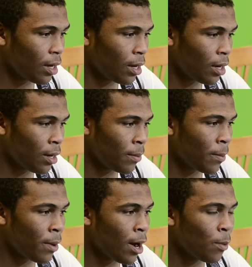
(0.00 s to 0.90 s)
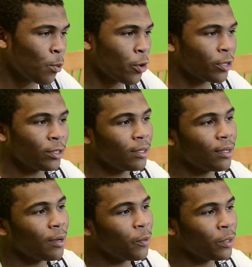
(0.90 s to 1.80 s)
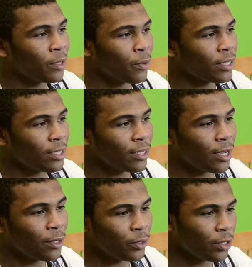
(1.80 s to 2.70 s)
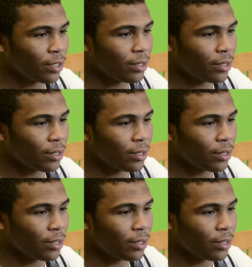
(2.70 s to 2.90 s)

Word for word: Uh, my mom worked with the wrestling coach